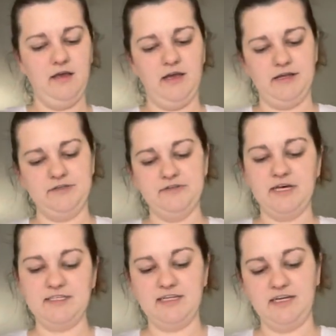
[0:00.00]
In
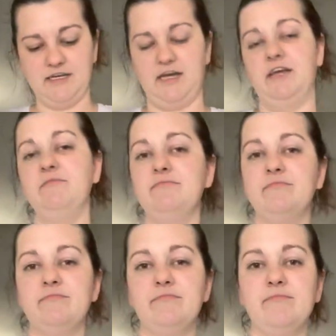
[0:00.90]
2009,
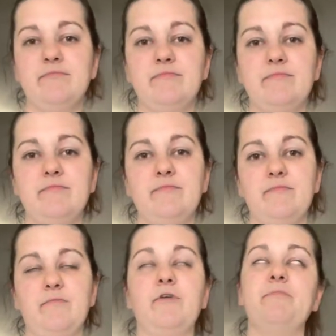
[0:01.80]

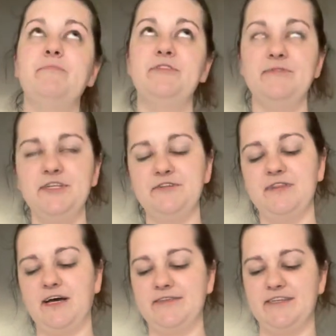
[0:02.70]
between
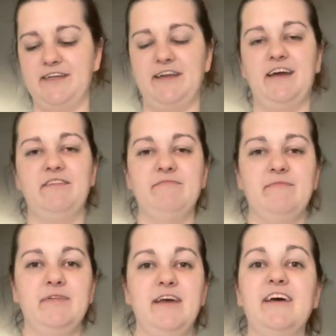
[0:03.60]
2009
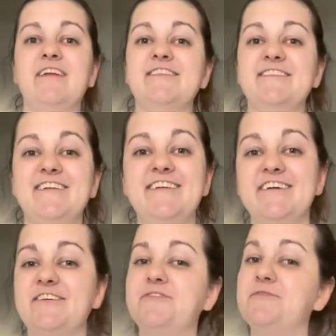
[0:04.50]
and a study
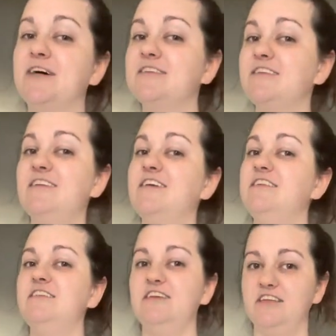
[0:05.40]
done in
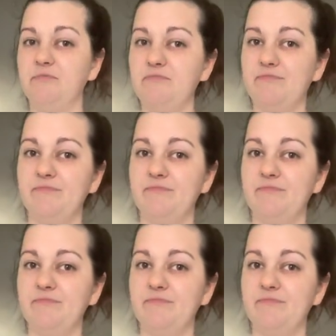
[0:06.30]
2018,